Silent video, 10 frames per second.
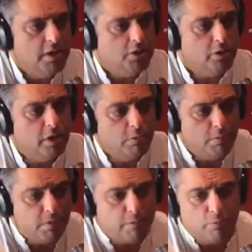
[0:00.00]
So then we
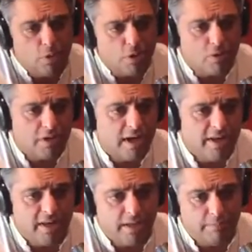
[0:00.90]
put a block out
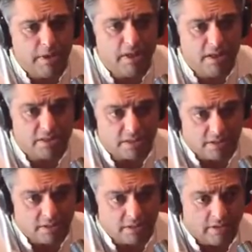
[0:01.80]
lining and a big curtain
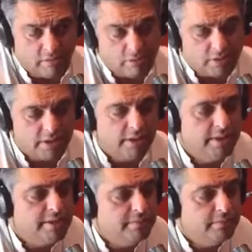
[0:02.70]
around
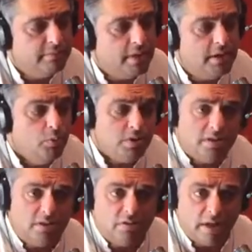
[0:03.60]
it. And we're
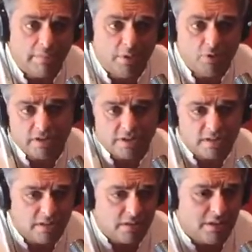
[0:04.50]
still not happy because there's
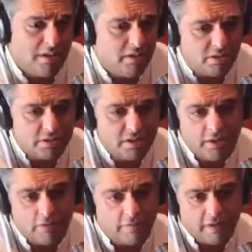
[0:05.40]
still a little
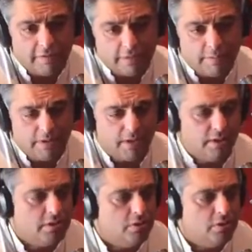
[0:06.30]
sheet of light coming in.